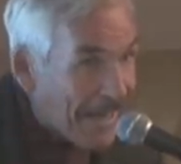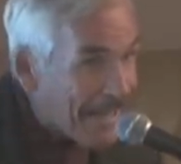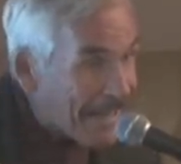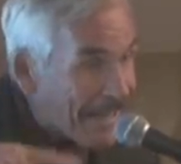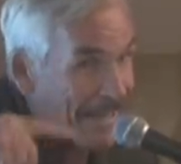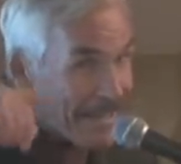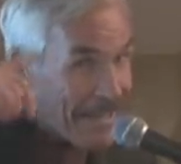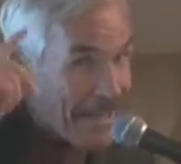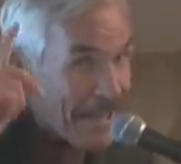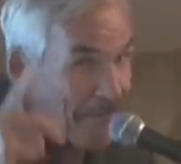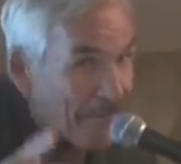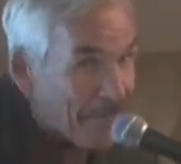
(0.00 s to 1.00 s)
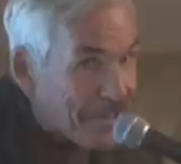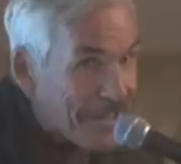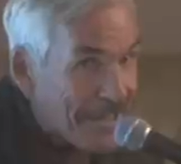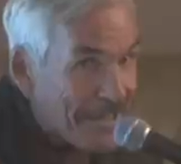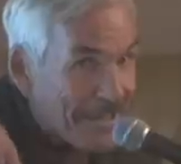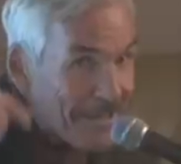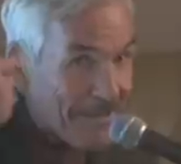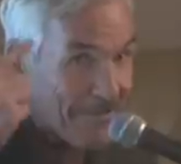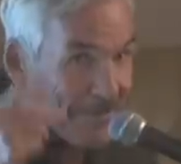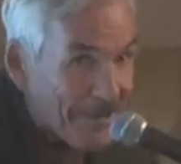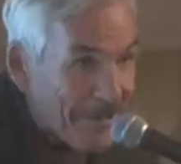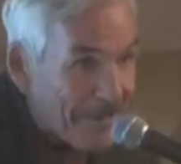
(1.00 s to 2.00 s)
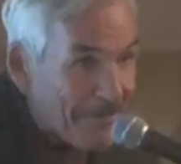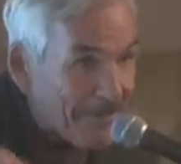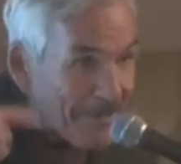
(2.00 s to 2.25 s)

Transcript: uh, life changes very,